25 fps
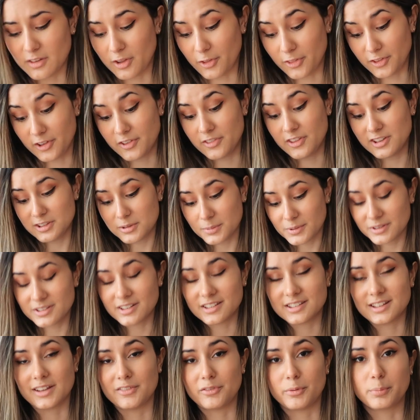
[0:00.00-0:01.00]
Although this one
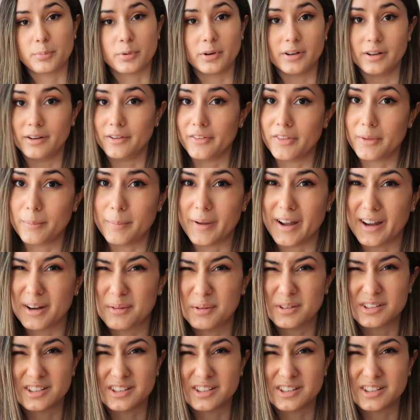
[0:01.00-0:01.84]
does have a print on the back,